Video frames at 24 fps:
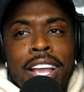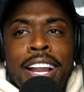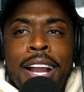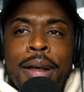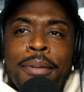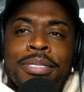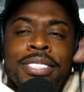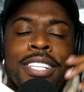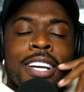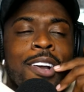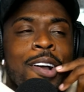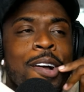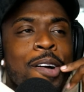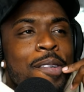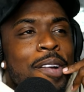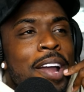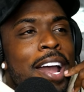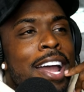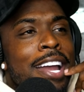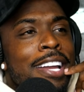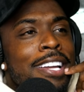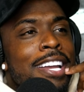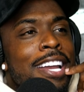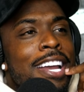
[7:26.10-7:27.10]
and I was like,
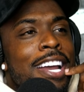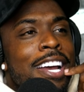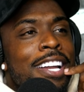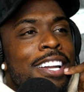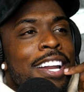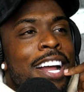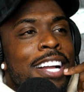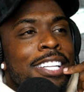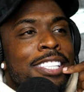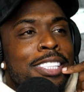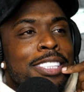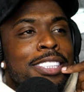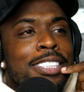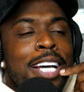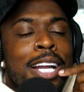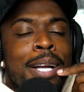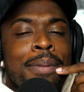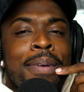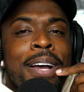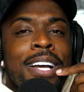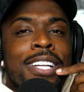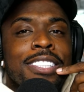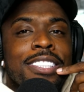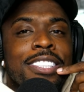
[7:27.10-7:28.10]
okay, yeah, like this
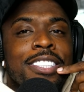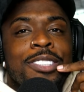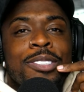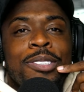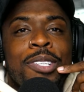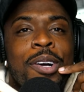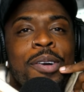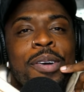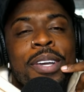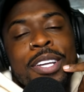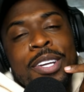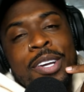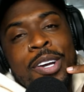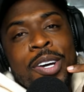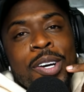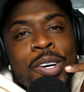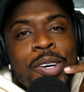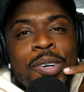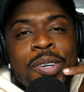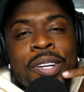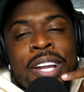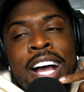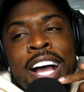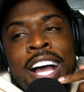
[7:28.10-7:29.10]
kind of my, you know, he
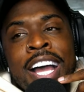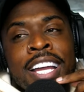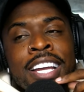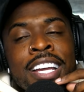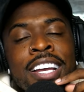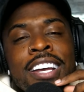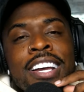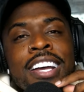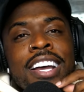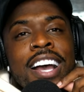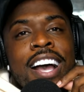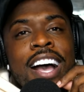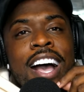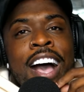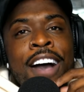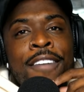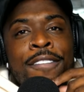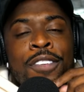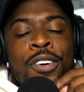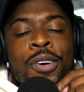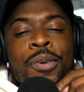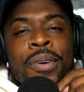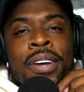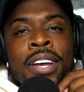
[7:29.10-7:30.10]
cool, like
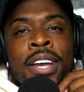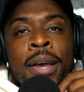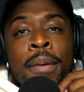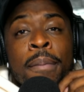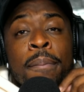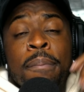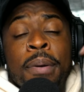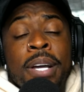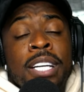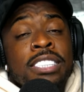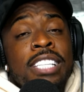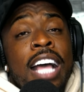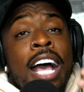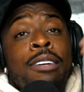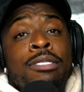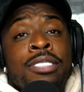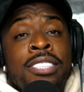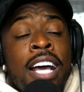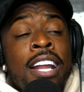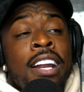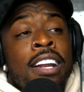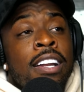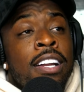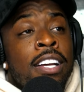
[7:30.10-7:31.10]
I fool with him, because
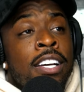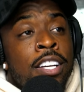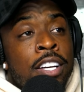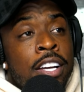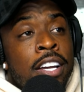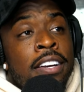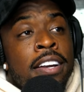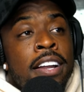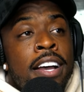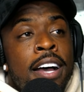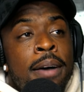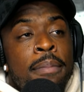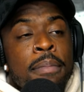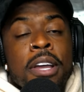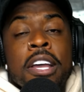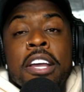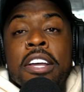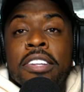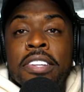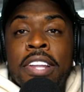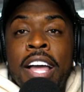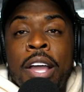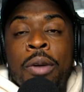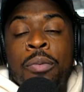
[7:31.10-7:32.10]
outside of the hooking up,
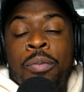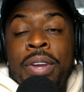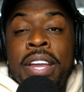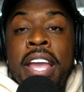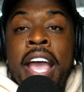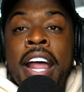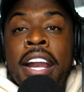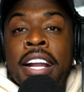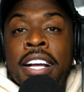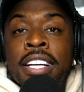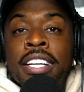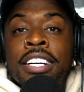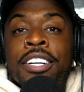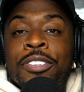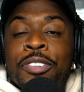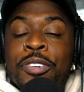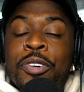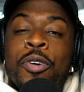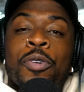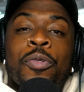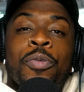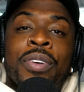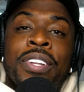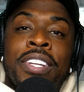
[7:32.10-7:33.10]
like we had a good
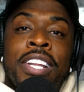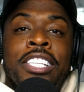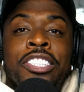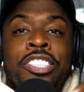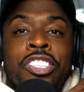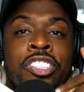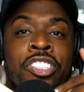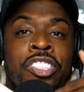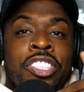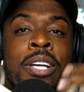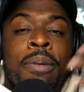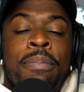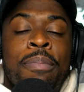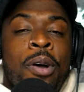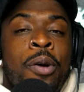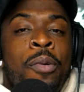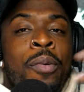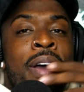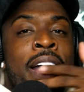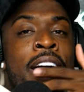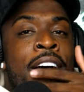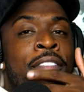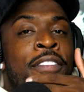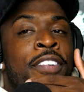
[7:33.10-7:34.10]
little relationship
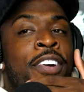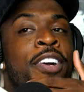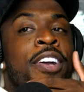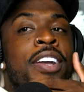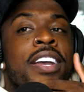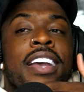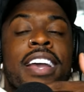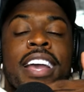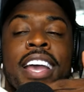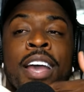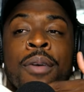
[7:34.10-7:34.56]
or whatever,